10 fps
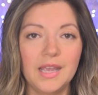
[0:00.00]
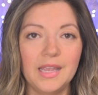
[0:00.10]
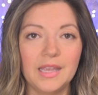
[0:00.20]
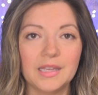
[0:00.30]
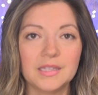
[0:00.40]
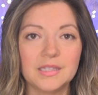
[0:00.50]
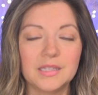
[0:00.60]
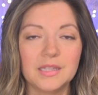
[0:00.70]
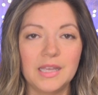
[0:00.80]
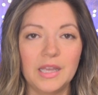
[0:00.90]
and
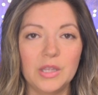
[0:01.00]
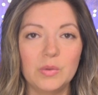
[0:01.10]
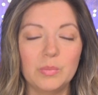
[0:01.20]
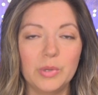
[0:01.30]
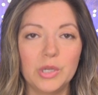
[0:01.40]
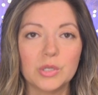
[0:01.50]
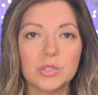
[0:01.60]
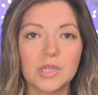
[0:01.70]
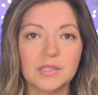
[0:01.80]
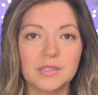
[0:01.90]
that you would put your
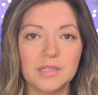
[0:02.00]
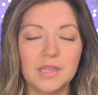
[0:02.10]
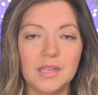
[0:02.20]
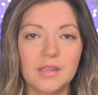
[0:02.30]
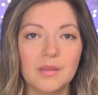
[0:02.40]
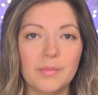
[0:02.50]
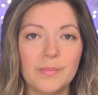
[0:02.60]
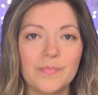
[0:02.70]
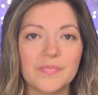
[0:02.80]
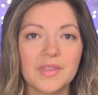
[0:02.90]
trust in Him.
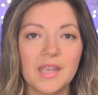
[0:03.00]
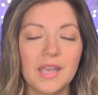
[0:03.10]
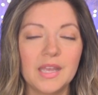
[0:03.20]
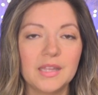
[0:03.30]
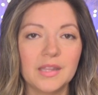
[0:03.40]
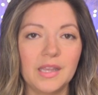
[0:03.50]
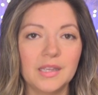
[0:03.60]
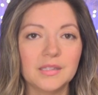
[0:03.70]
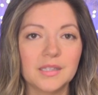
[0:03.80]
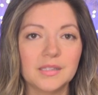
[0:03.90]
And like
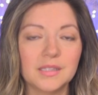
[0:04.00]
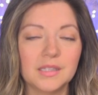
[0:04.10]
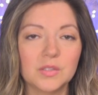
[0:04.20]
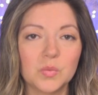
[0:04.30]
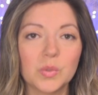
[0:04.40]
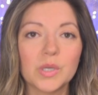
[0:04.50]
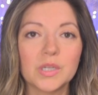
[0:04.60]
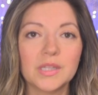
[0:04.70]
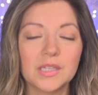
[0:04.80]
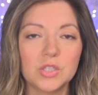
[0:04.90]
it says in His
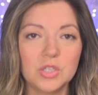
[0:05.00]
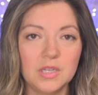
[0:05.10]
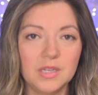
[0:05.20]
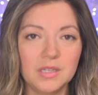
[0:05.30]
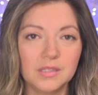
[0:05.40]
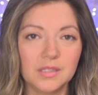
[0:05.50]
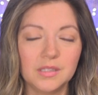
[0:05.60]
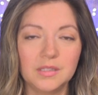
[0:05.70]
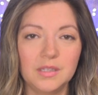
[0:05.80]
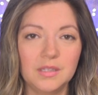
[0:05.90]
Word, that
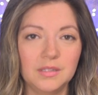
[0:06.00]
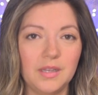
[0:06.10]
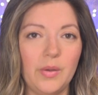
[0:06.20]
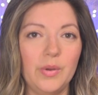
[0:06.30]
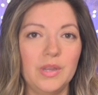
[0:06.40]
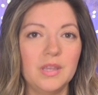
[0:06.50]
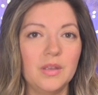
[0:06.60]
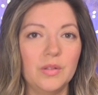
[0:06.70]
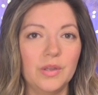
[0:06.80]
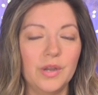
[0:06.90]
Jesus is our
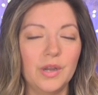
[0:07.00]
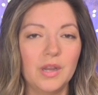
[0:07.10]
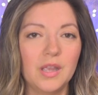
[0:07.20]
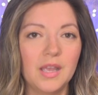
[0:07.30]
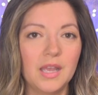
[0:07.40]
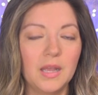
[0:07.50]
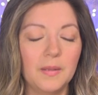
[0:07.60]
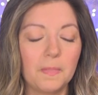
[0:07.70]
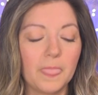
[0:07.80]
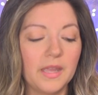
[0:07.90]
healer.
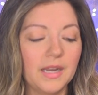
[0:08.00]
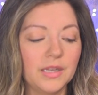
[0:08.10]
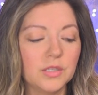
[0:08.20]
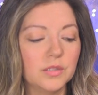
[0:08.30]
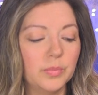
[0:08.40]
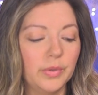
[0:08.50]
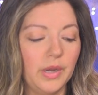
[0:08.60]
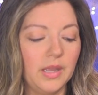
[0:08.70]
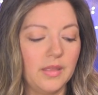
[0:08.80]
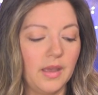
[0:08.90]
And I just
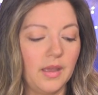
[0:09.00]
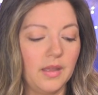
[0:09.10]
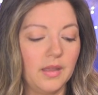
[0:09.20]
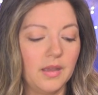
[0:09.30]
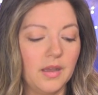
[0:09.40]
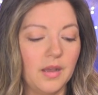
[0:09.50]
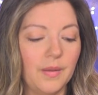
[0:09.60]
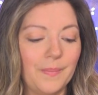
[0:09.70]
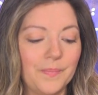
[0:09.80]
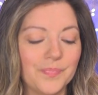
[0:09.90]
pray that
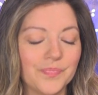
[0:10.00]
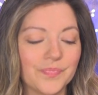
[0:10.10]
um,